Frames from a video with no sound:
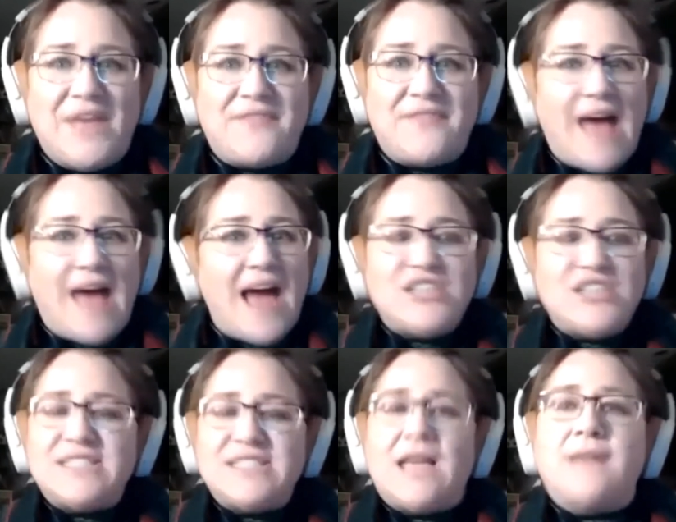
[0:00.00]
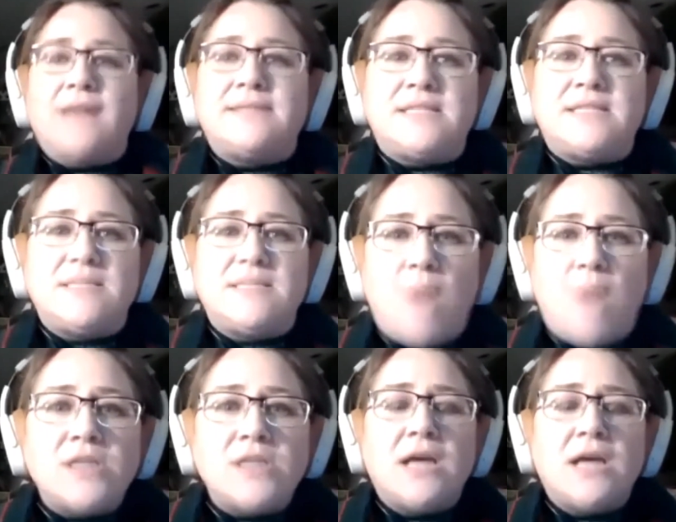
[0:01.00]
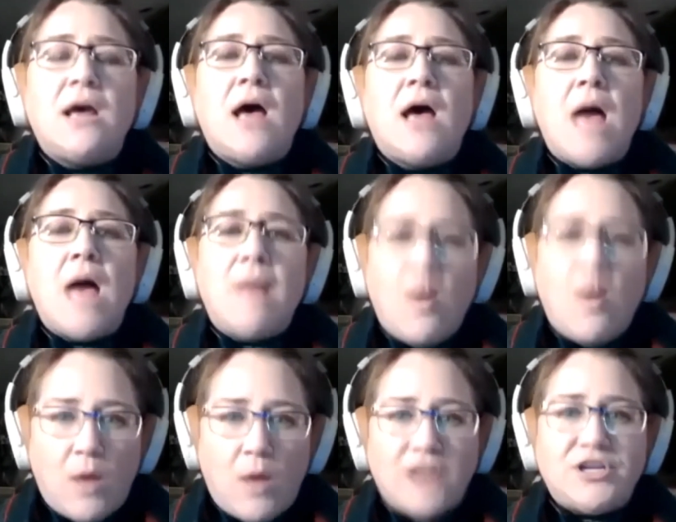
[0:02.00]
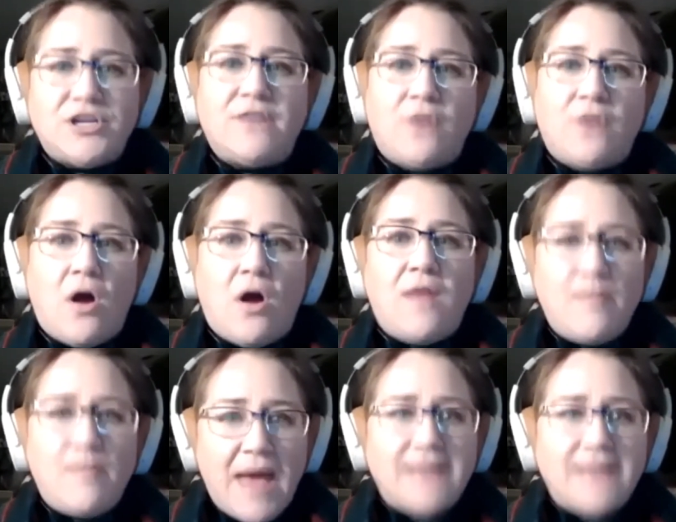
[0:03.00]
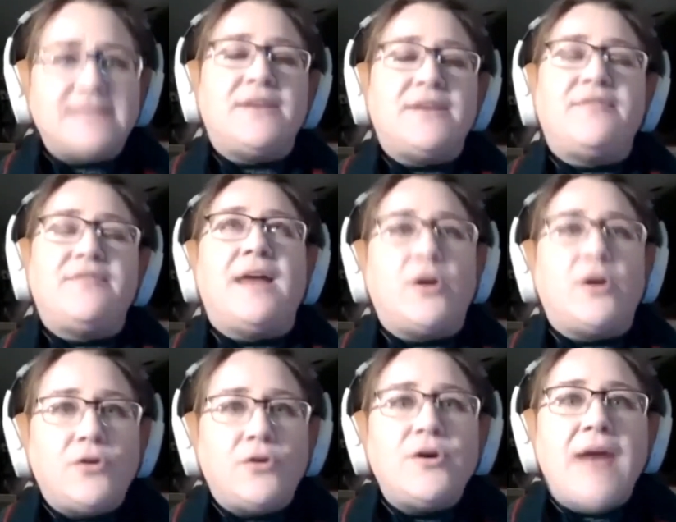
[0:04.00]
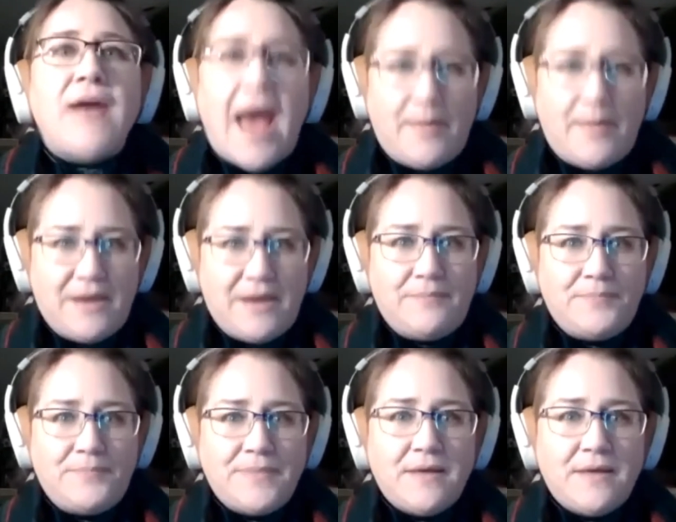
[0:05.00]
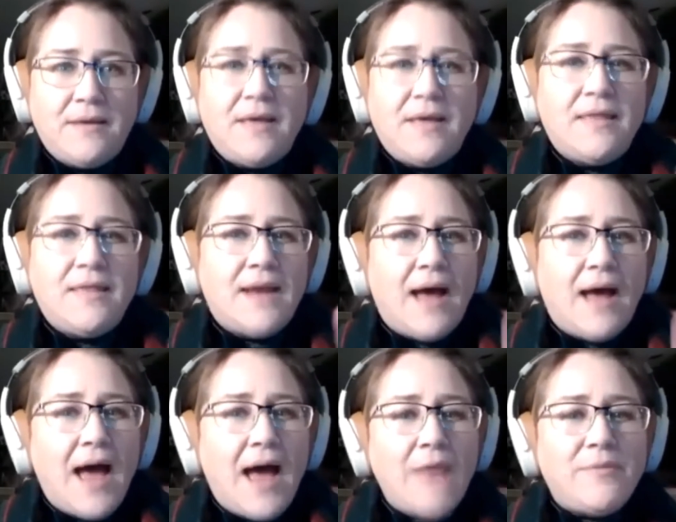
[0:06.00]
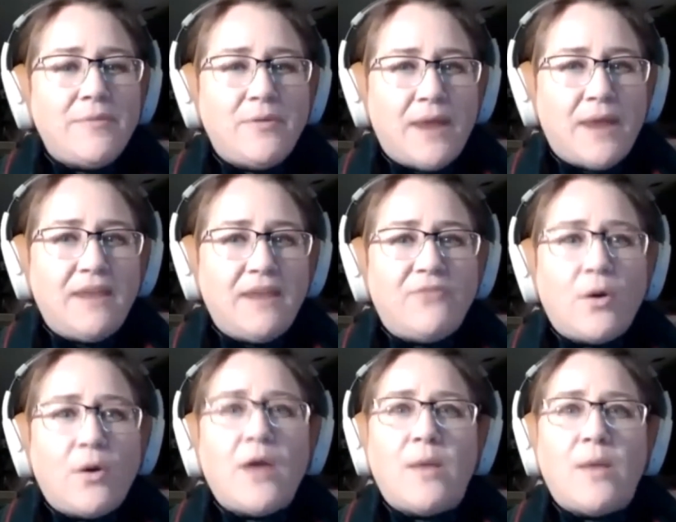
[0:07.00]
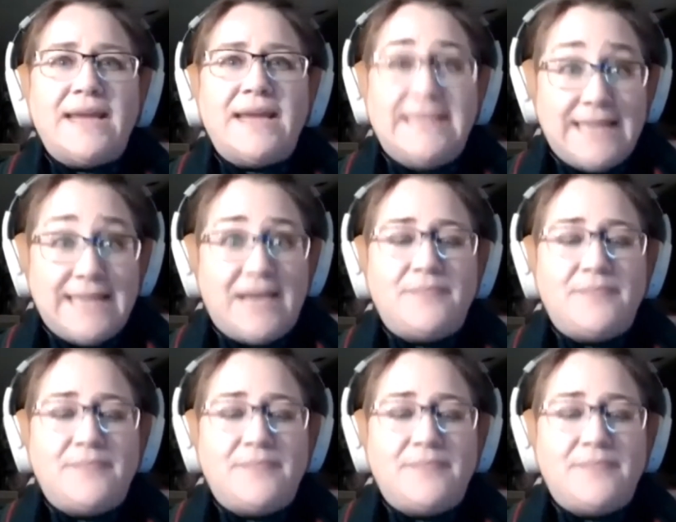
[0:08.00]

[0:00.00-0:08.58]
that I just got smart about watching for all the bad stuff that could happen. Then I would be ready for it when it did.